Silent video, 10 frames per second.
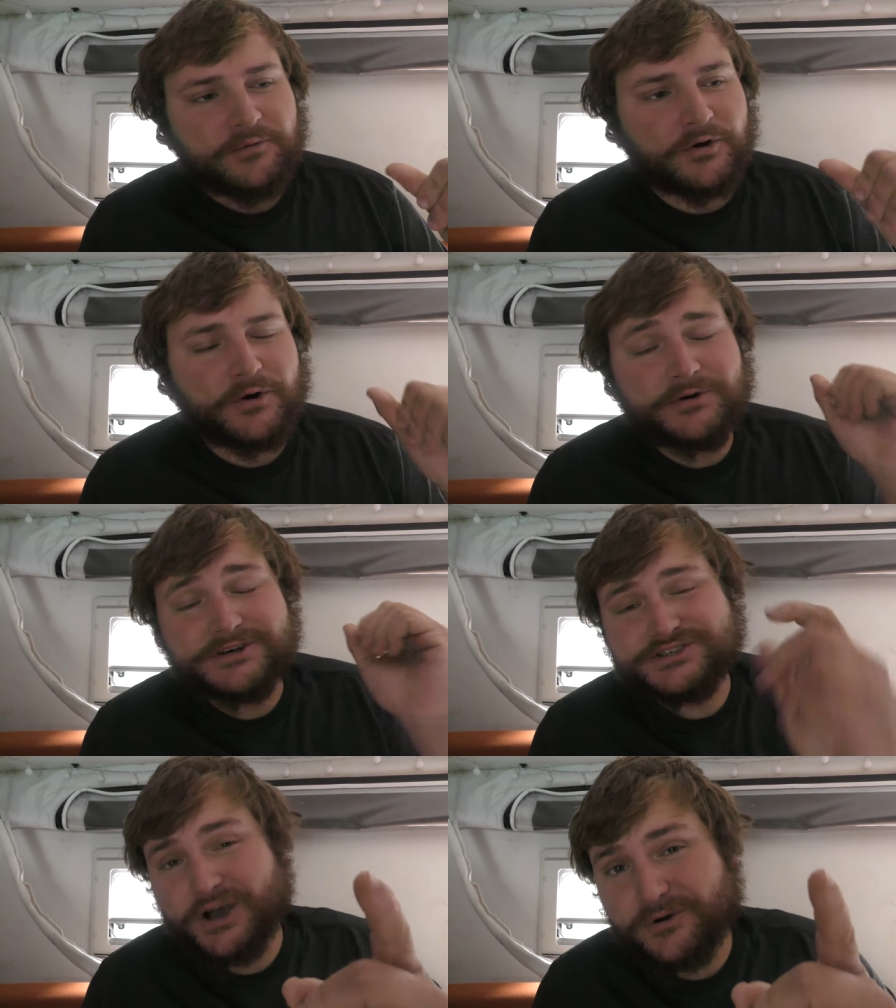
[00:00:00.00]
We're going
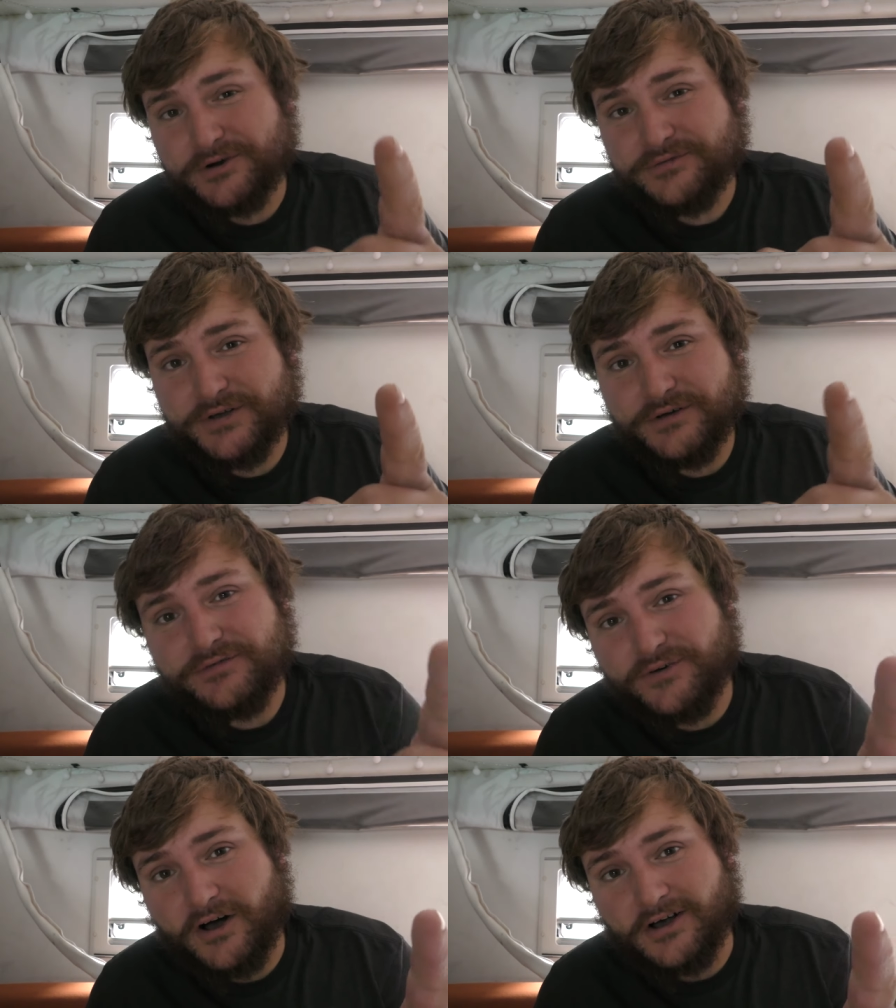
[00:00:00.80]
to Tokerville
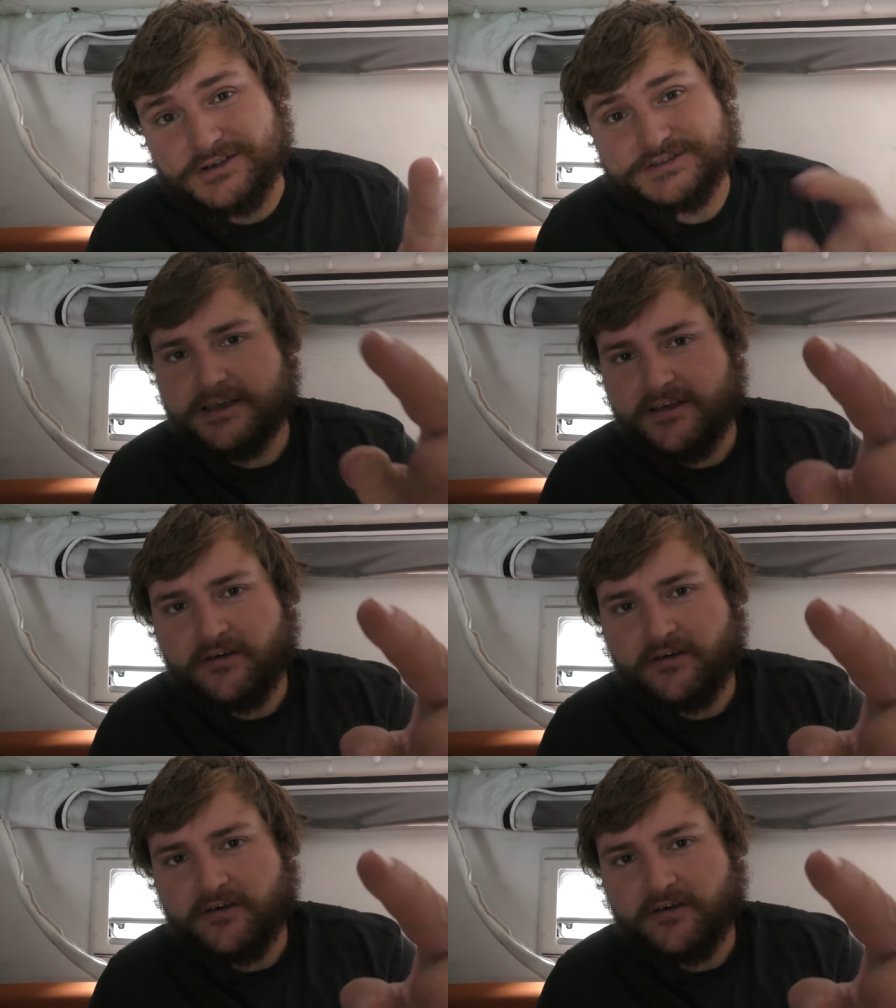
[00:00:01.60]
Falls.